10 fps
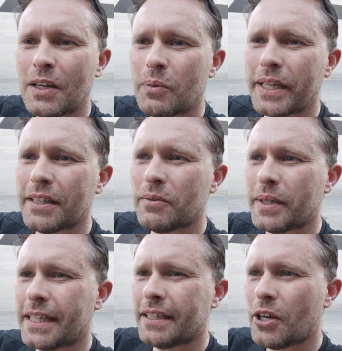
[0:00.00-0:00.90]
We
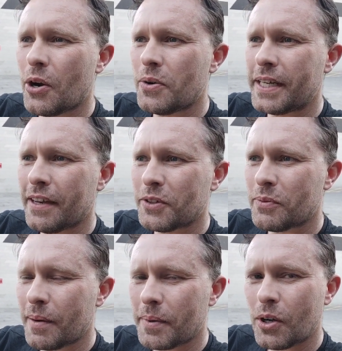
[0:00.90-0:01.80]
can go down the
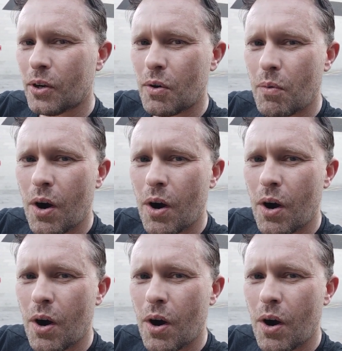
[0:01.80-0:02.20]
rabbit hole of